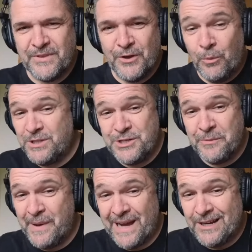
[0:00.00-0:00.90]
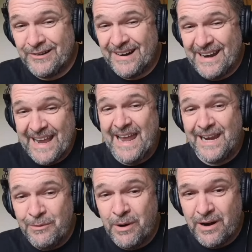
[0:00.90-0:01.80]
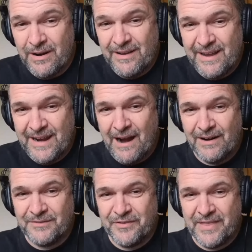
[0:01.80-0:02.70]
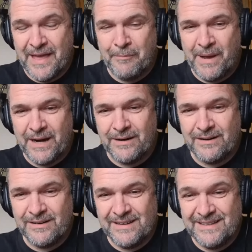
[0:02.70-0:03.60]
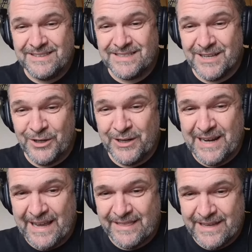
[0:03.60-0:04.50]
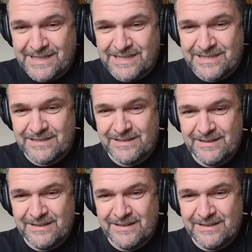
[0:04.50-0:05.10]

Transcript: Or what's your back garden like anywhere in Ireland for that matter? Does it look like this?